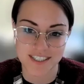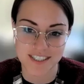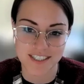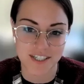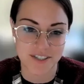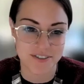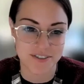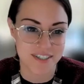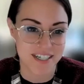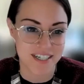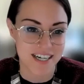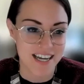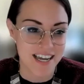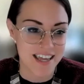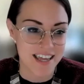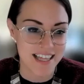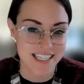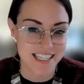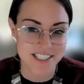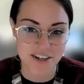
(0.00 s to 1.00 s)
So
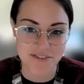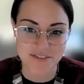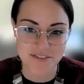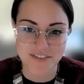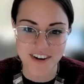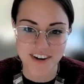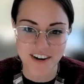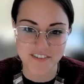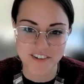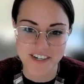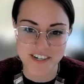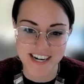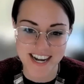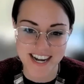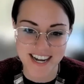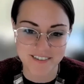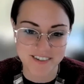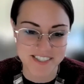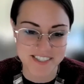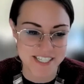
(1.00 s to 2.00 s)
that's all we've got for
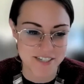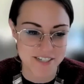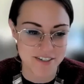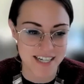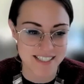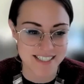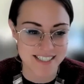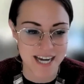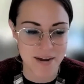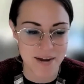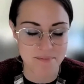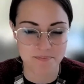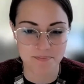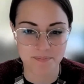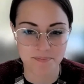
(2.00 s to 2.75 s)
today. We'll see you next time.